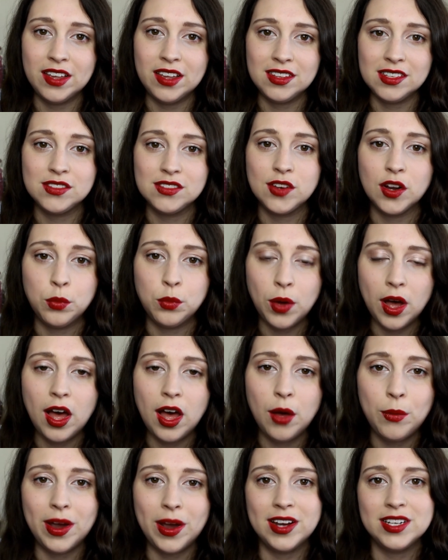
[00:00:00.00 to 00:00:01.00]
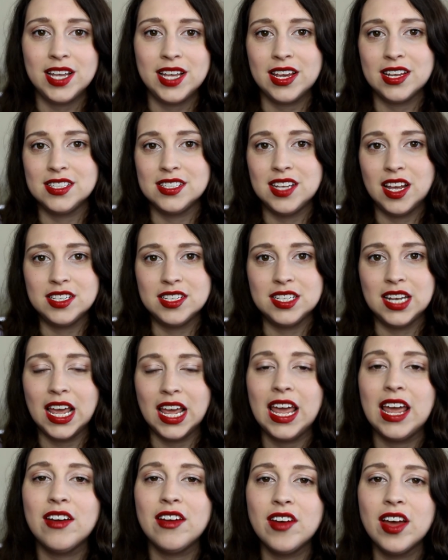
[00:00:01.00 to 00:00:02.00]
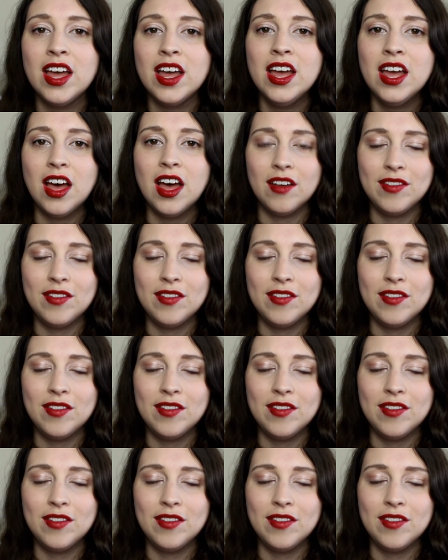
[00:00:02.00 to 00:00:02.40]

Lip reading: like this for a while where I take a certain era